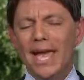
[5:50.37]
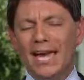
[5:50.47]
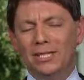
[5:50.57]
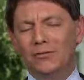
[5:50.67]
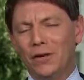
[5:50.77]

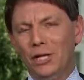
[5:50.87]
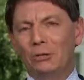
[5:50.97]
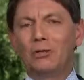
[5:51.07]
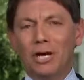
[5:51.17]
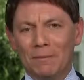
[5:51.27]
And it's funny you
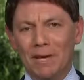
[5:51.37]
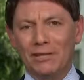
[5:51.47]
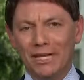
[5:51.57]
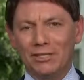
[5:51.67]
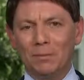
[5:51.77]
talked about
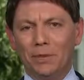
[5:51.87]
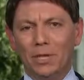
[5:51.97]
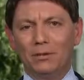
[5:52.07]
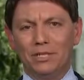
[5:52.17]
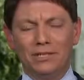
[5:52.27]
Nancy
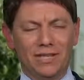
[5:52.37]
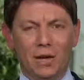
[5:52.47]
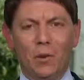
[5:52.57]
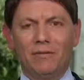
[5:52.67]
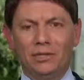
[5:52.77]
Pelosi
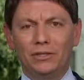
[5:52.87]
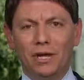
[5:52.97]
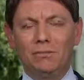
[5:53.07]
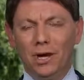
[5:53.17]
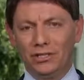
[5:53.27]
saying we haven't
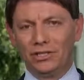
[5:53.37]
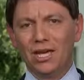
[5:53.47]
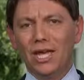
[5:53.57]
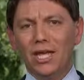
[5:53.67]
done much.